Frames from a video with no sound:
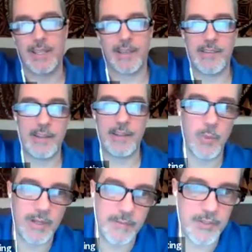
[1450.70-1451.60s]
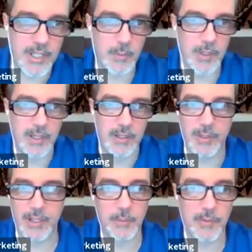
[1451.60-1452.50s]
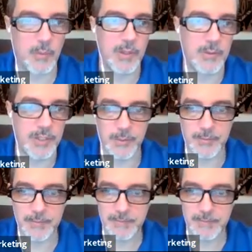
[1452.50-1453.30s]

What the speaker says: Like I said, what if sheet 100 becomes 102?